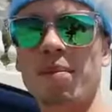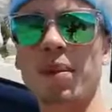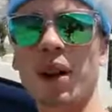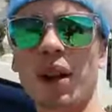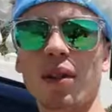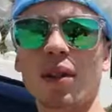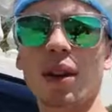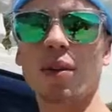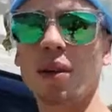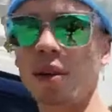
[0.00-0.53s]
By
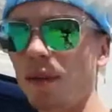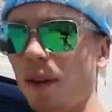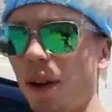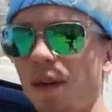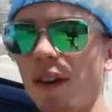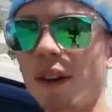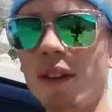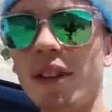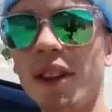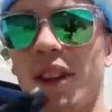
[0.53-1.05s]
the way, one of my
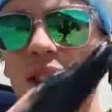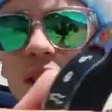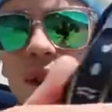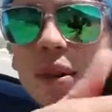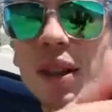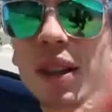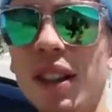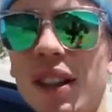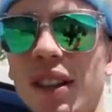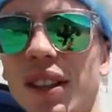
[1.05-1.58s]
favorite things
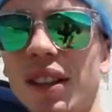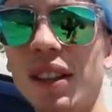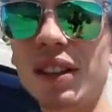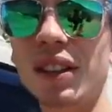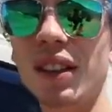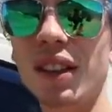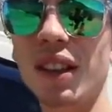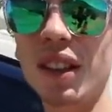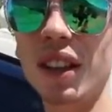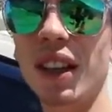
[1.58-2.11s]
about this
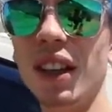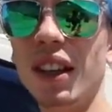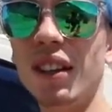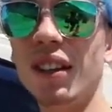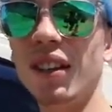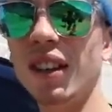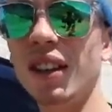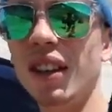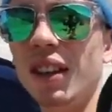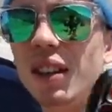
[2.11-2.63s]
is the key.
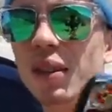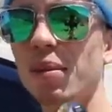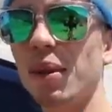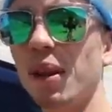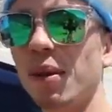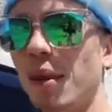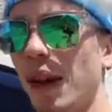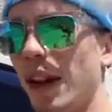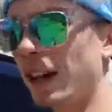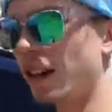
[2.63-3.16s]
I think it's
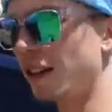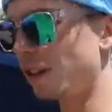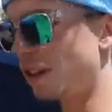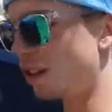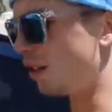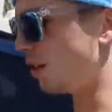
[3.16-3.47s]
pretty badass. I